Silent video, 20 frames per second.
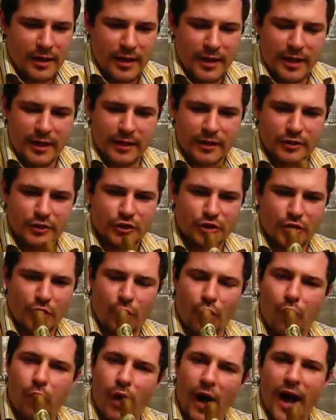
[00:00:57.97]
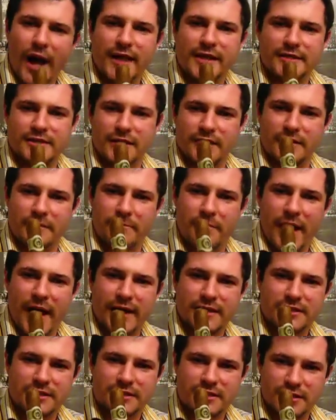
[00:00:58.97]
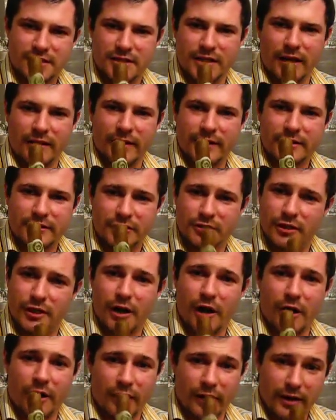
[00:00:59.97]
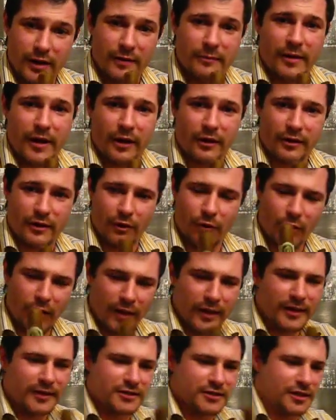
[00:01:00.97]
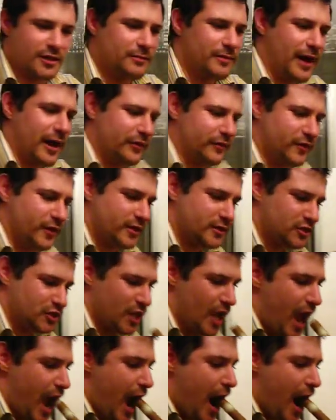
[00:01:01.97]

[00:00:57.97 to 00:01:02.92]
is, why is it the best selling cigar in America? What is it about this